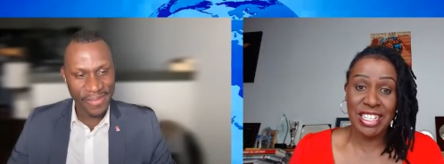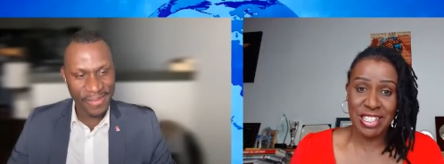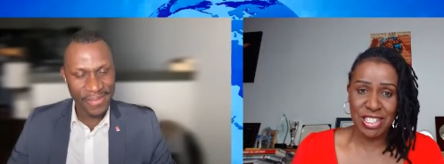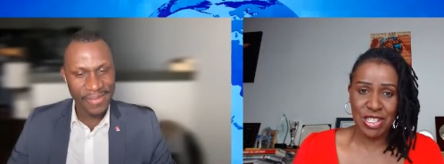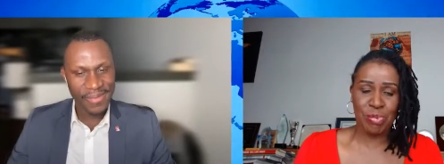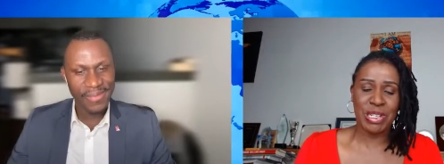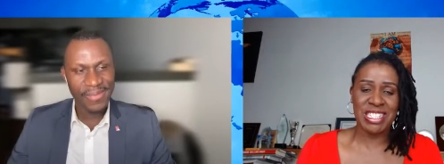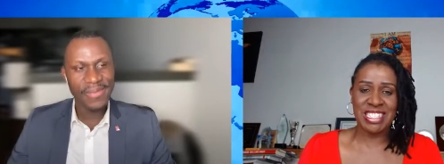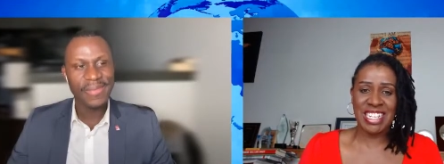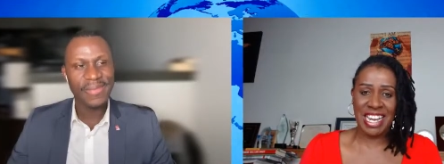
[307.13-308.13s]
Speaker 1: leadership
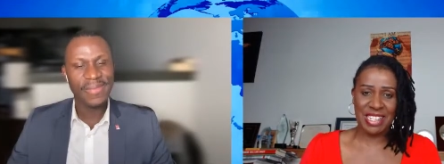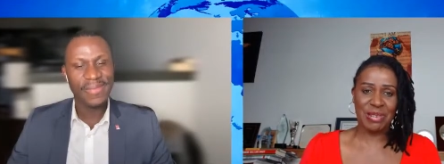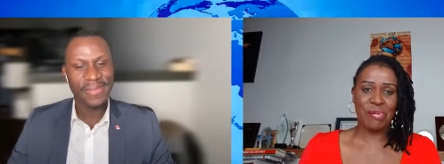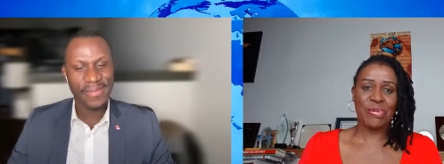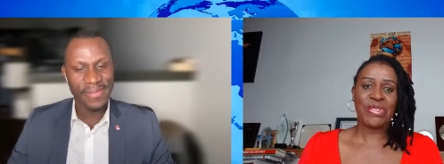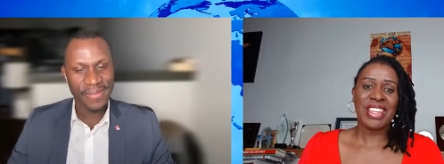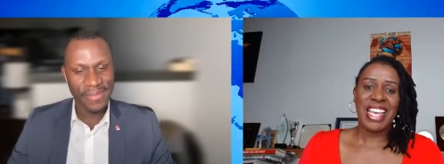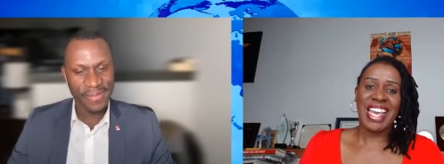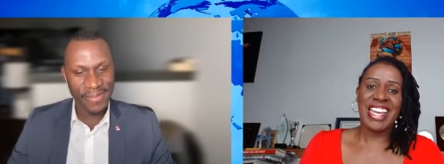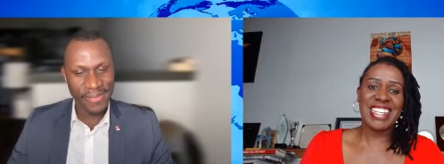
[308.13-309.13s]
instead.
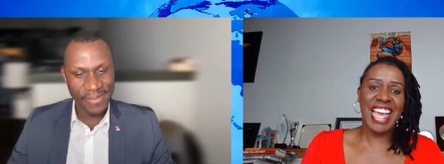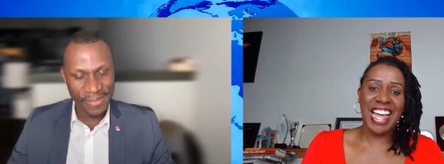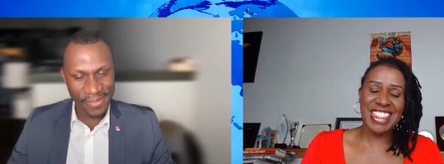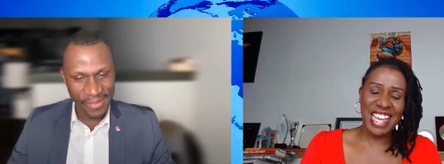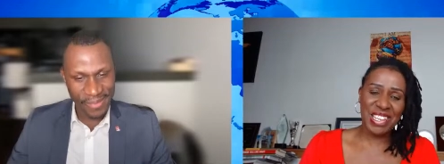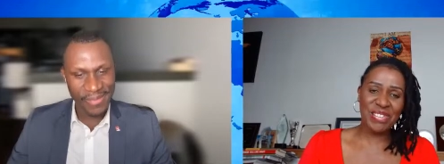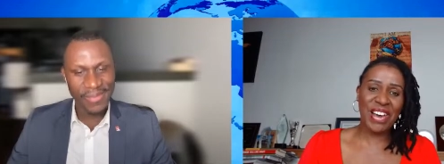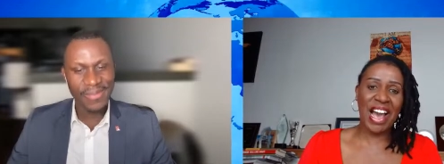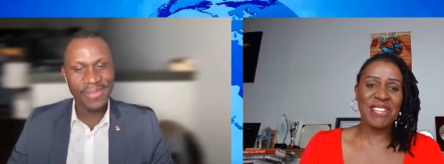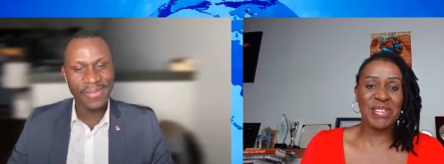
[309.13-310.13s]
And yeah, thank mm. you
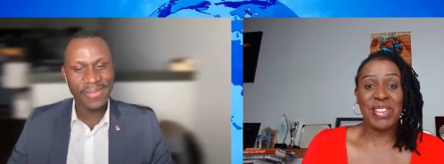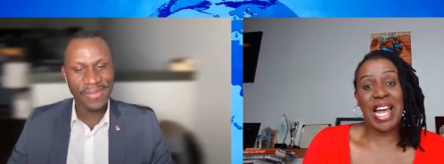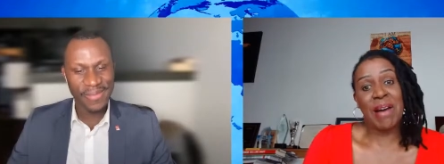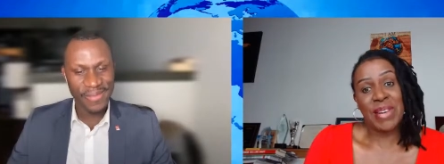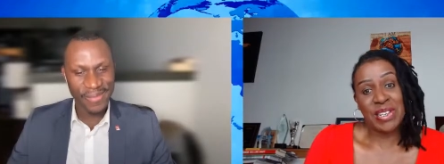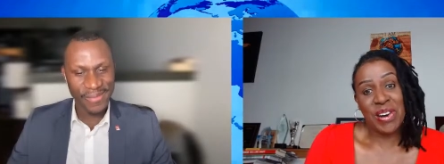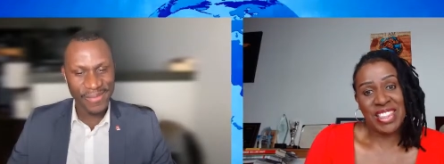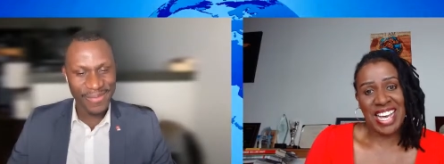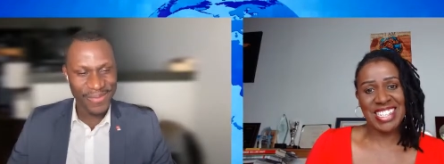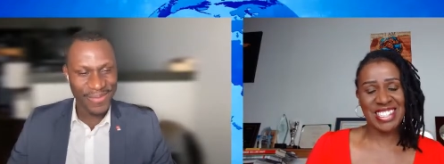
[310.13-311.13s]
for having me. Now I'm an
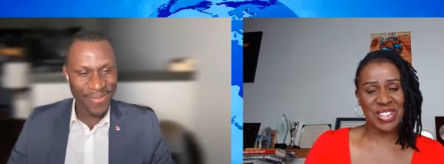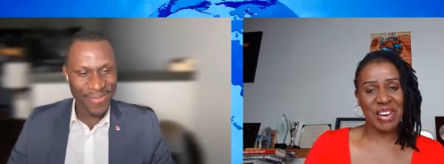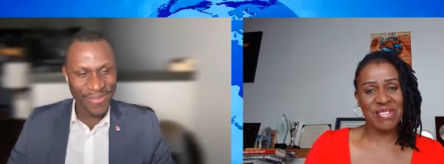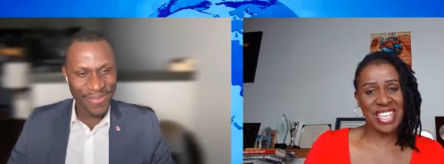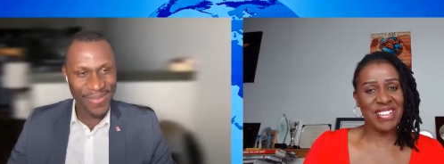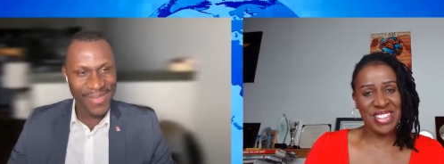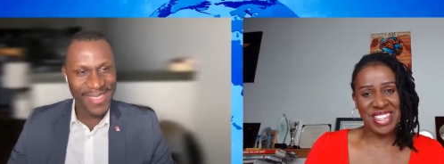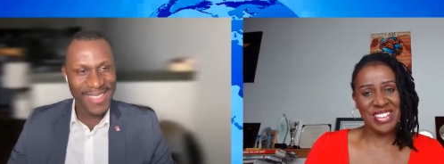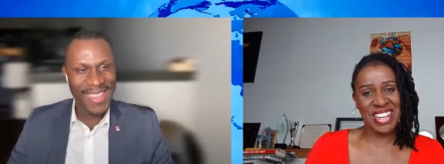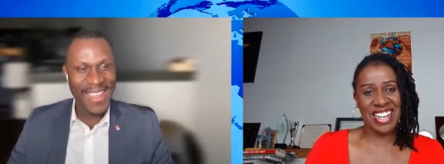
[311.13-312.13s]
author. So I'm here
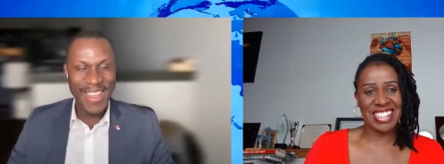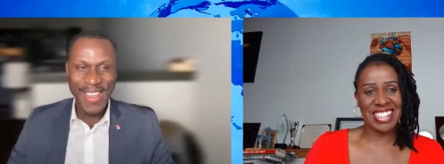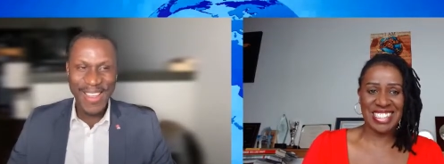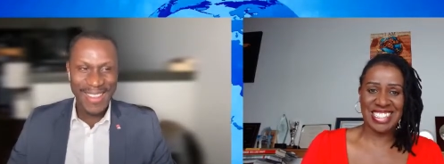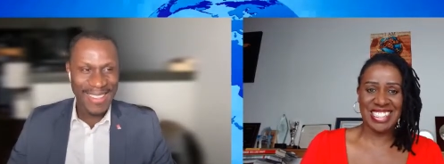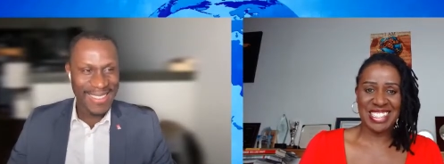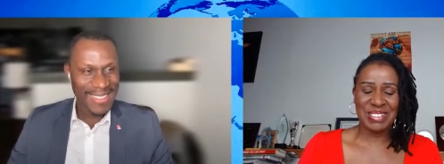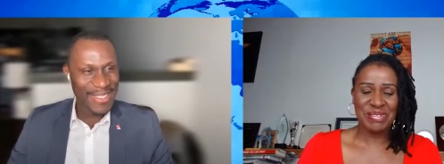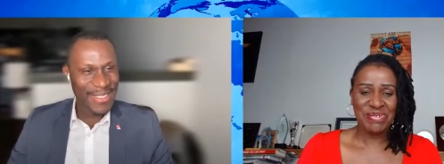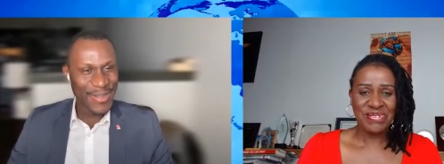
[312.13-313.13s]
with you, Collins.
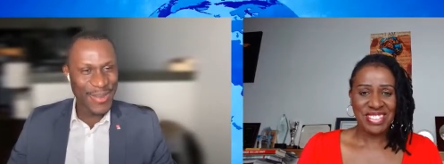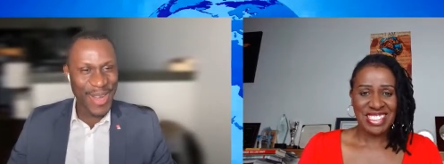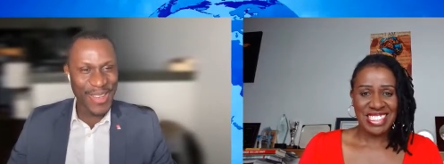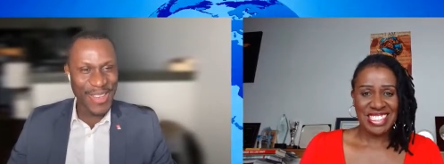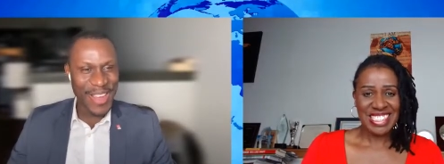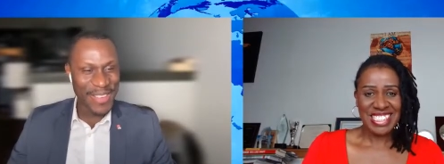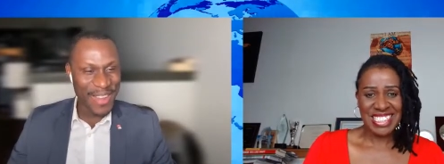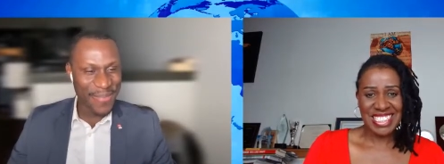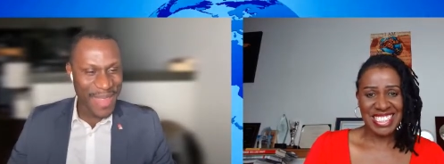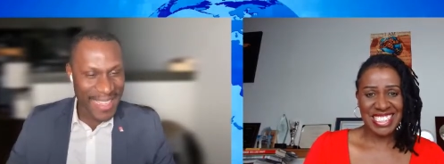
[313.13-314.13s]
Speaker 2: Wow, you have
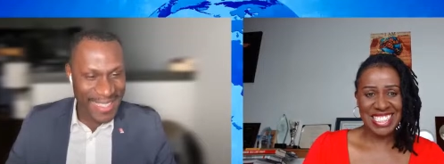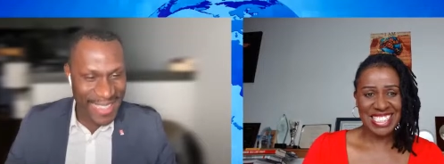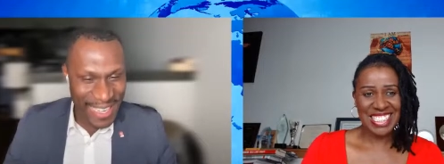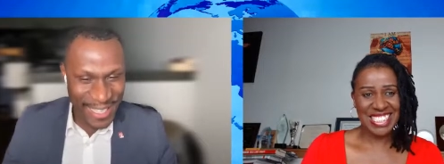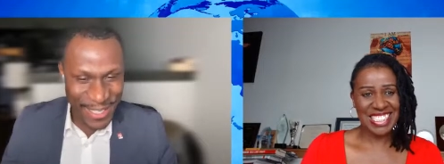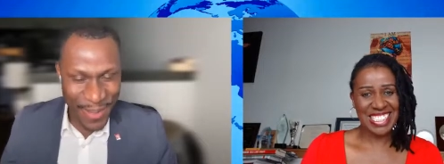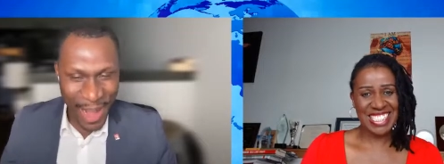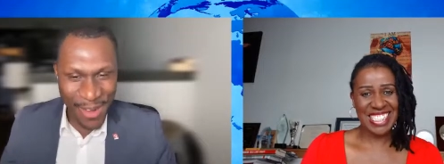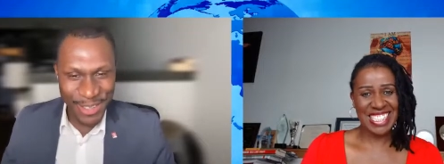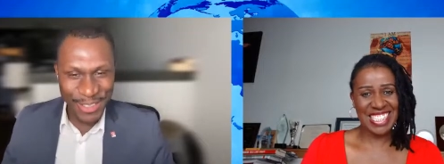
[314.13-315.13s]
an amazing and
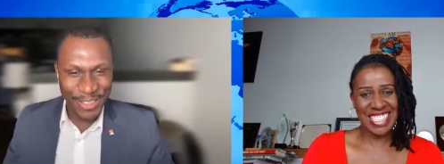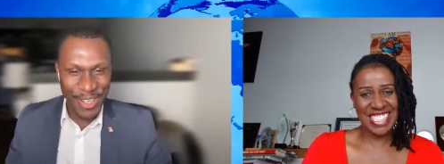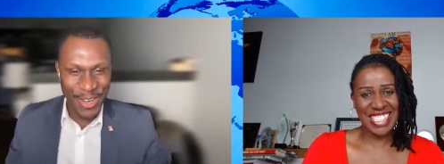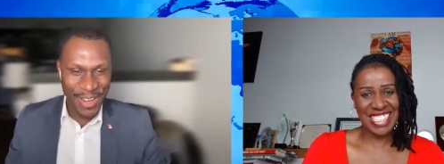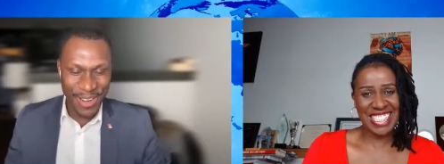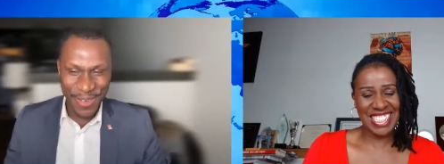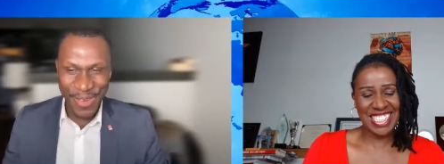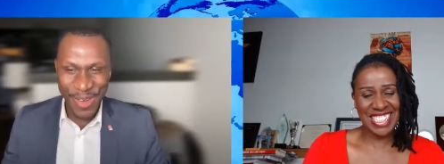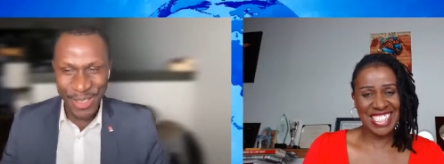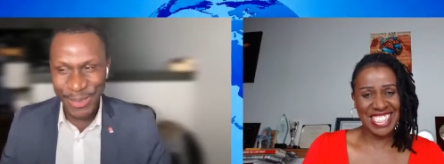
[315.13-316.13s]
inspiring story. And
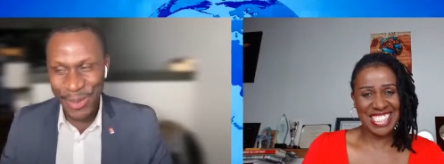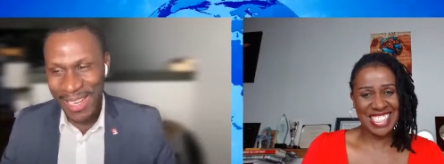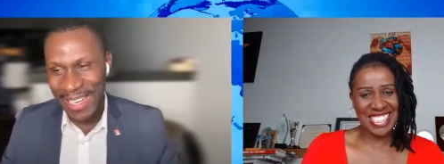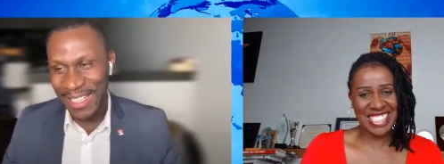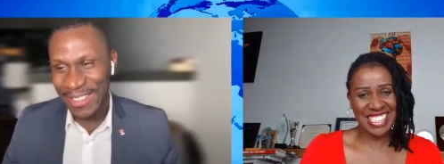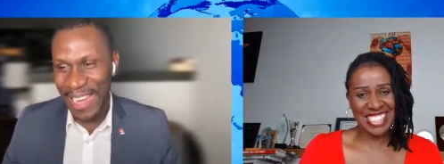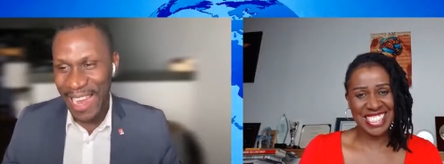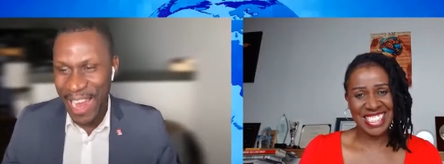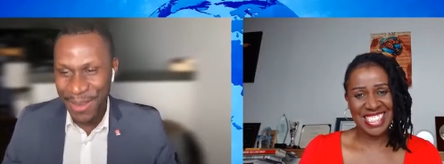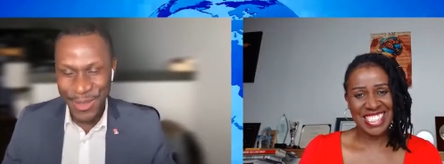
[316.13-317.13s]
of course, what a
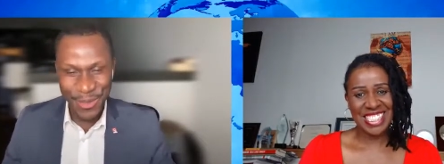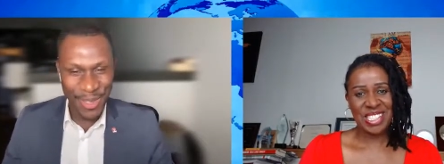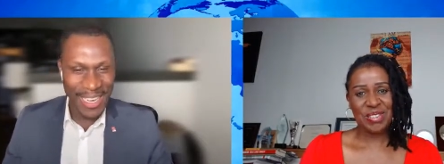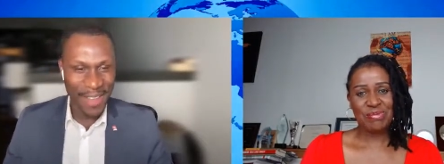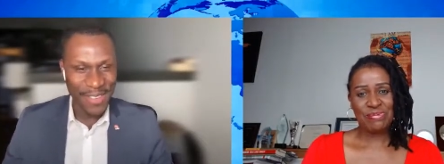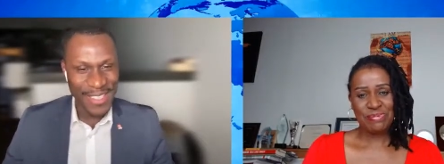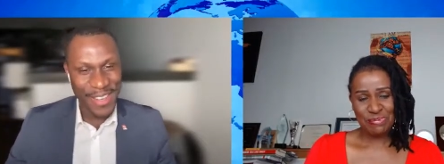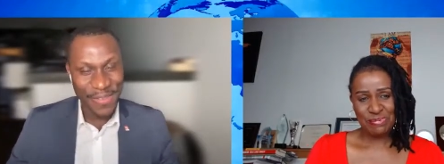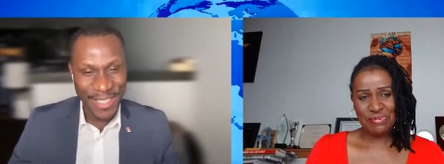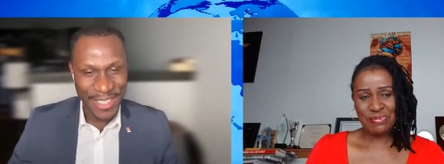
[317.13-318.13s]
time to really have
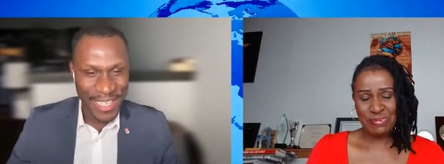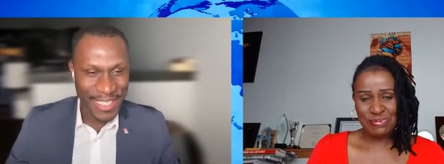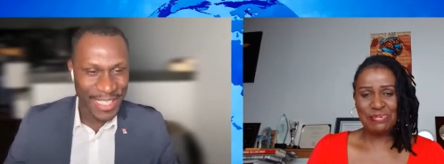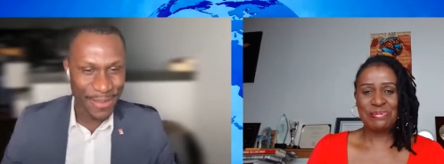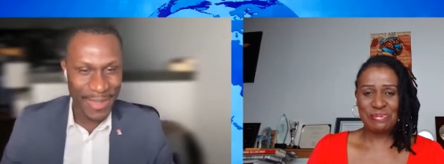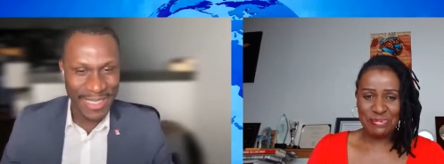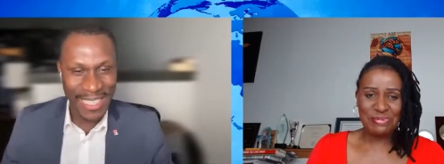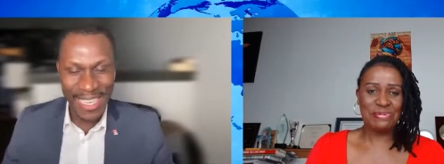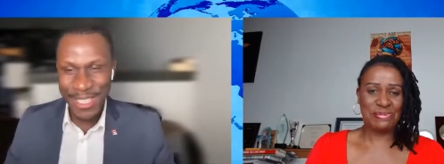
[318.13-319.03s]
this conversation, especially